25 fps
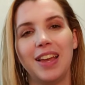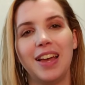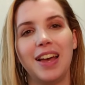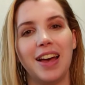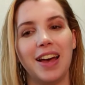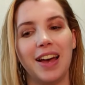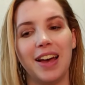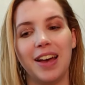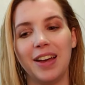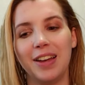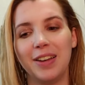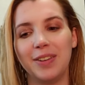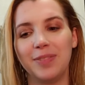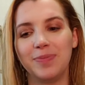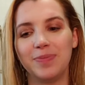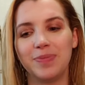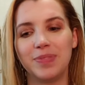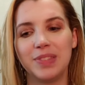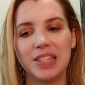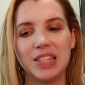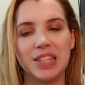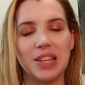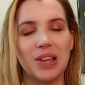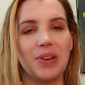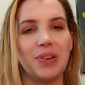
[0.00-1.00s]
Um,
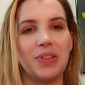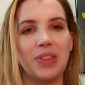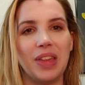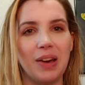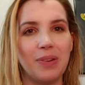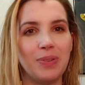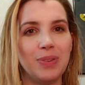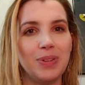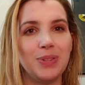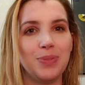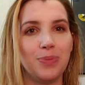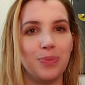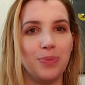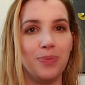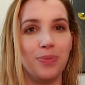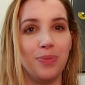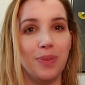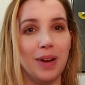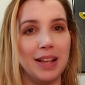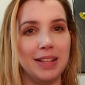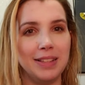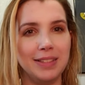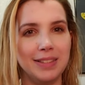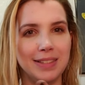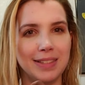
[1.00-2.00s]
so that was
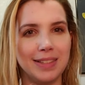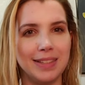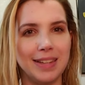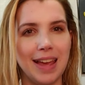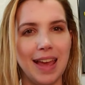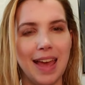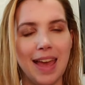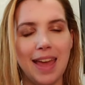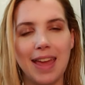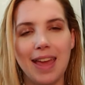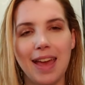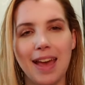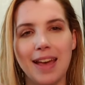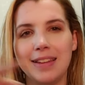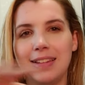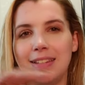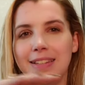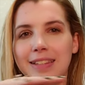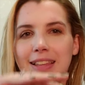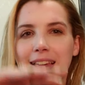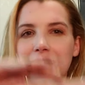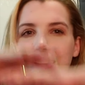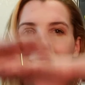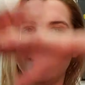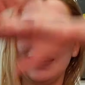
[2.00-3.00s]
Wednesday, and
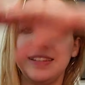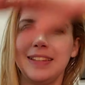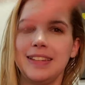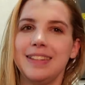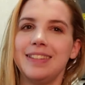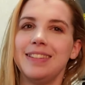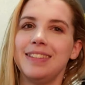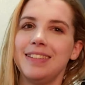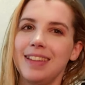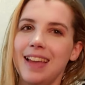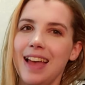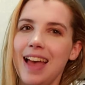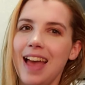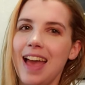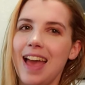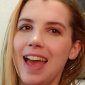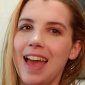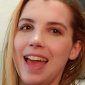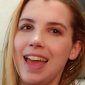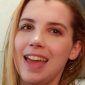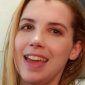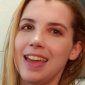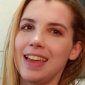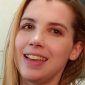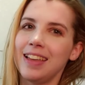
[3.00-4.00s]
then
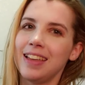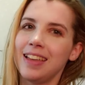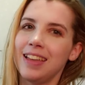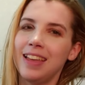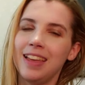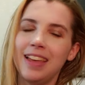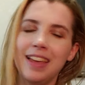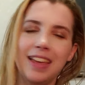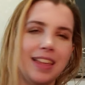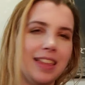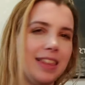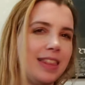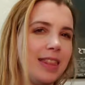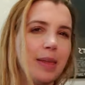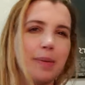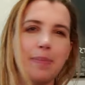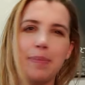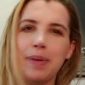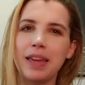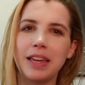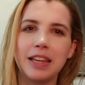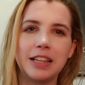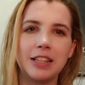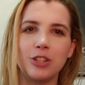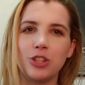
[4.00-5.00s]
today, the
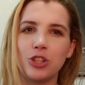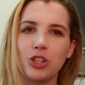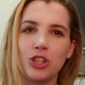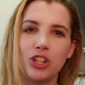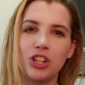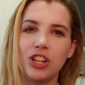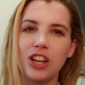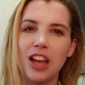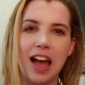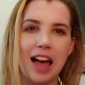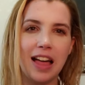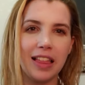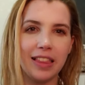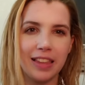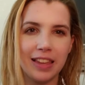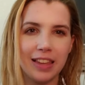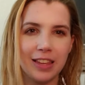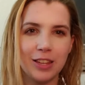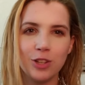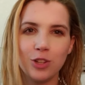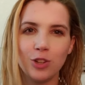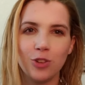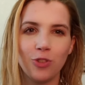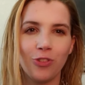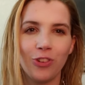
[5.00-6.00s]
biggest
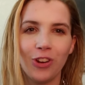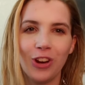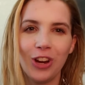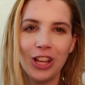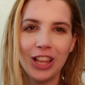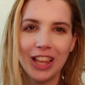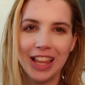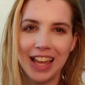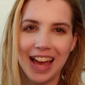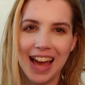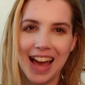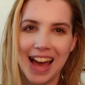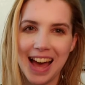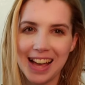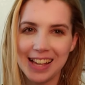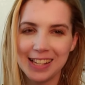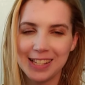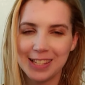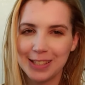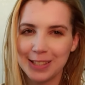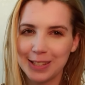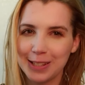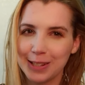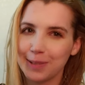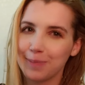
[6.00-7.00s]
challenge for
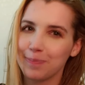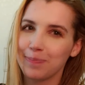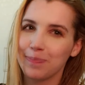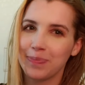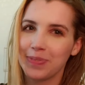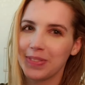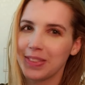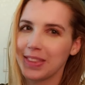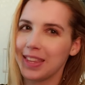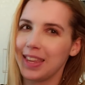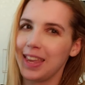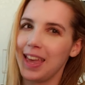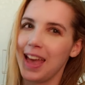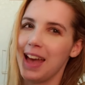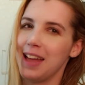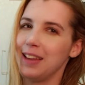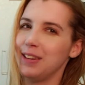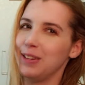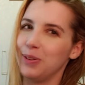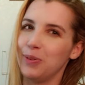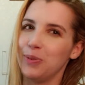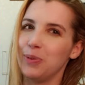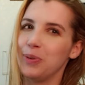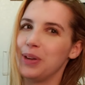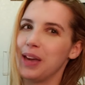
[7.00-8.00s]
last.
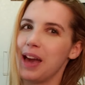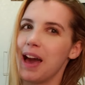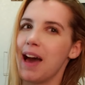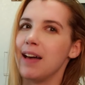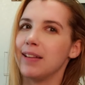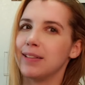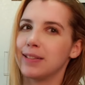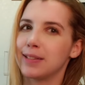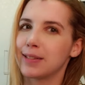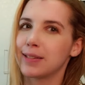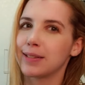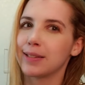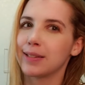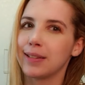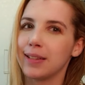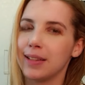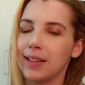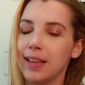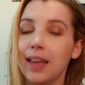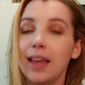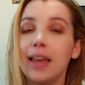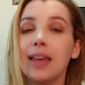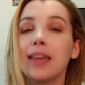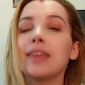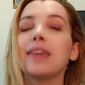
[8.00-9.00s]
Can you guess?
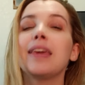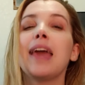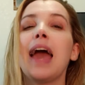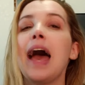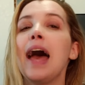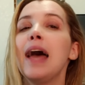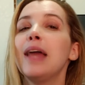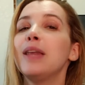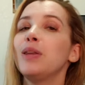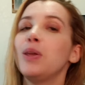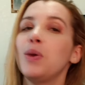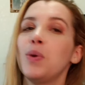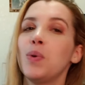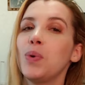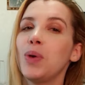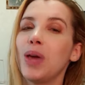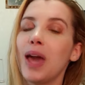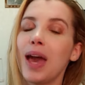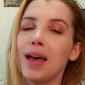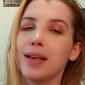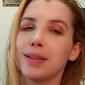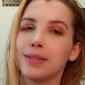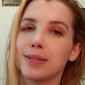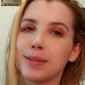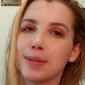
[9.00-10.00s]
Can you
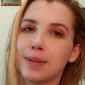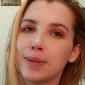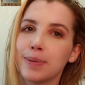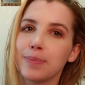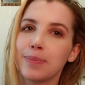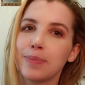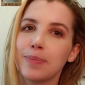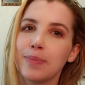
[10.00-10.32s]
guess?